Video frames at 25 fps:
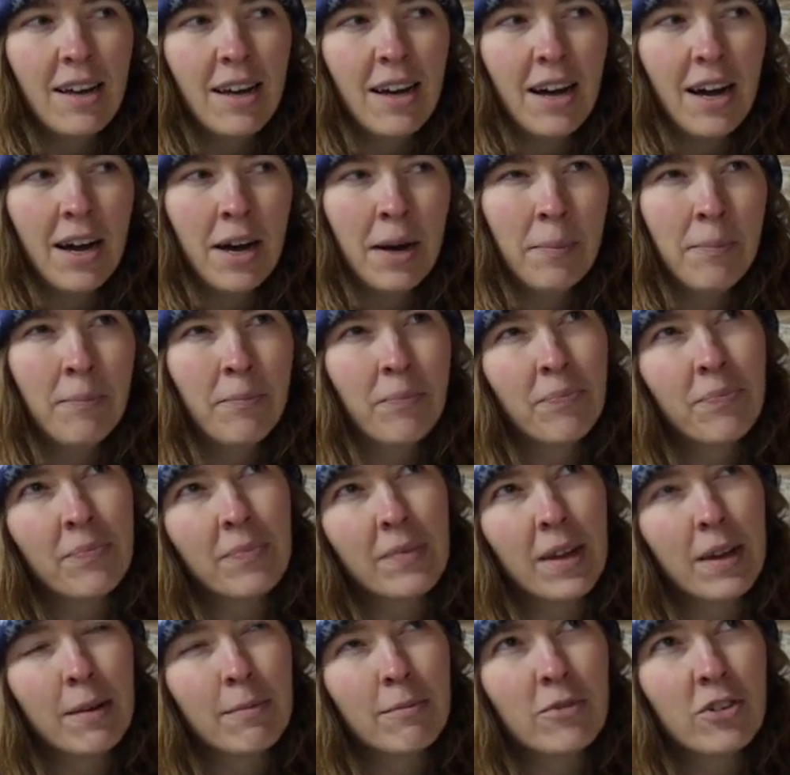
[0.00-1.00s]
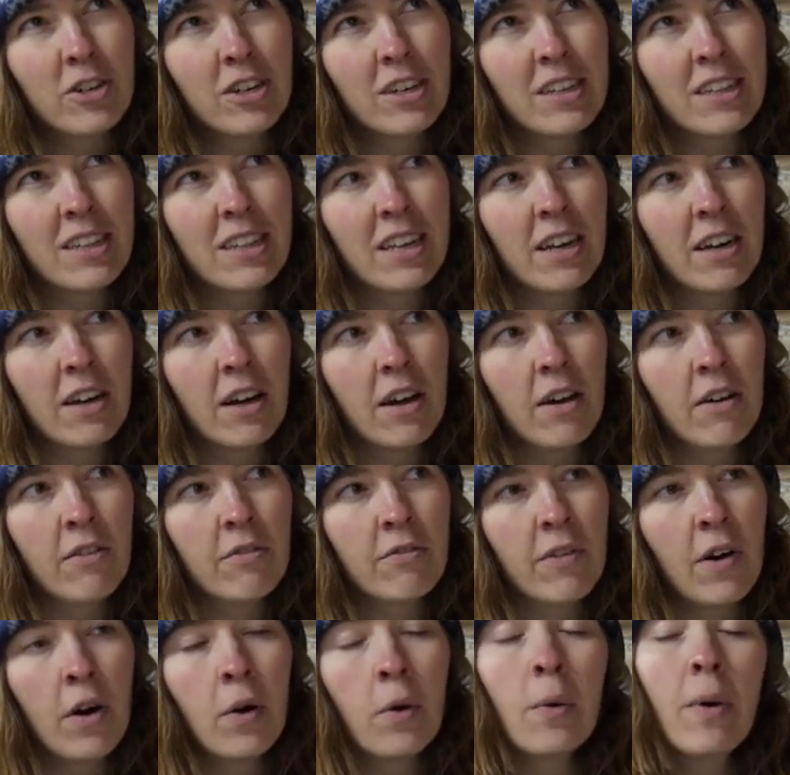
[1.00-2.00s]
Um, trying to think of,
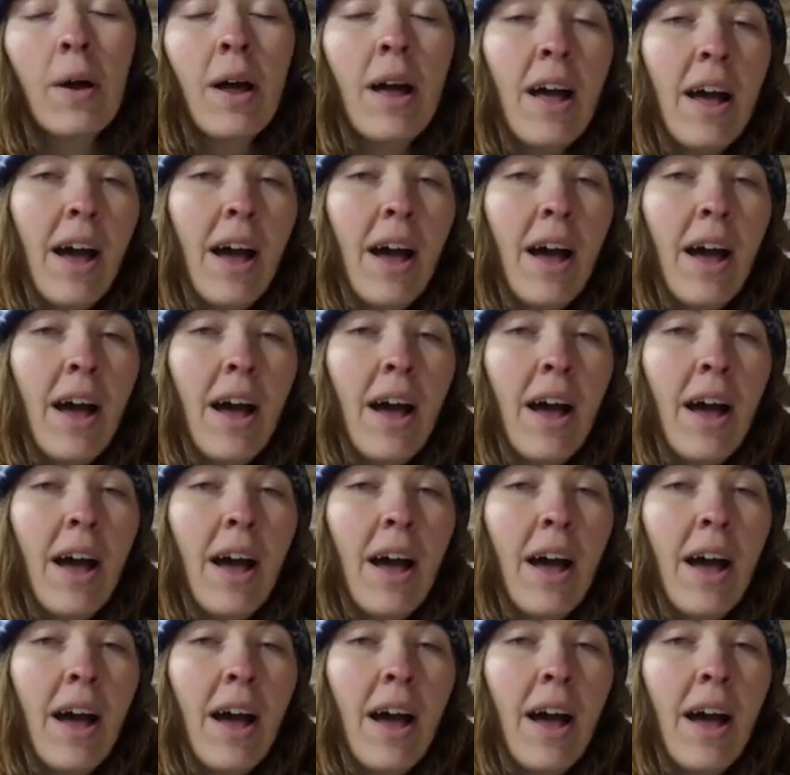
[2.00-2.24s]
oh,